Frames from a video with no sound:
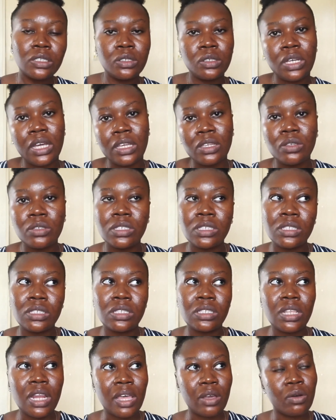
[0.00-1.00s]
you can use
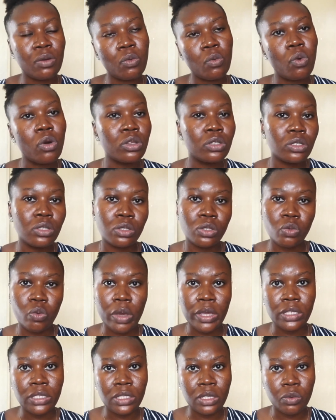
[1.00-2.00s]
it like once or
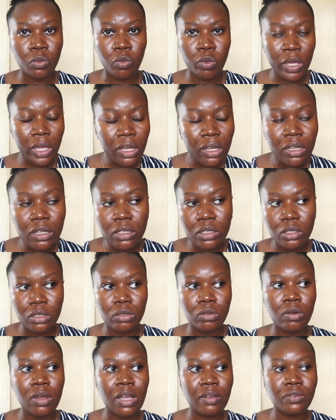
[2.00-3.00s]
twice a week. You
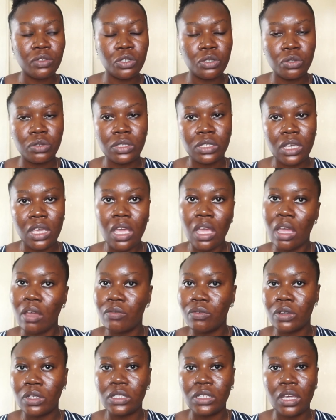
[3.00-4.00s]
don't have to use it
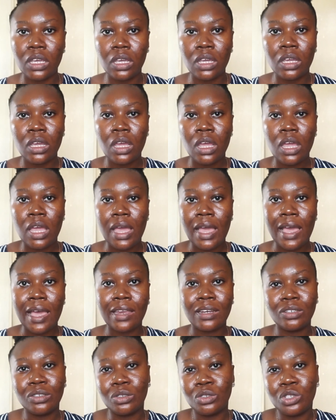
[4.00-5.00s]
every day,
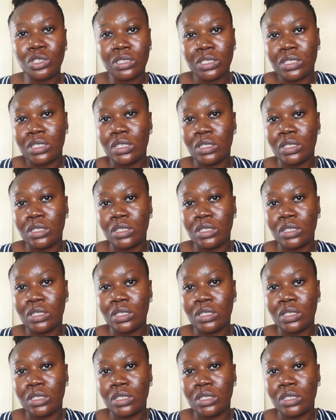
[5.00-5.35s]
and you just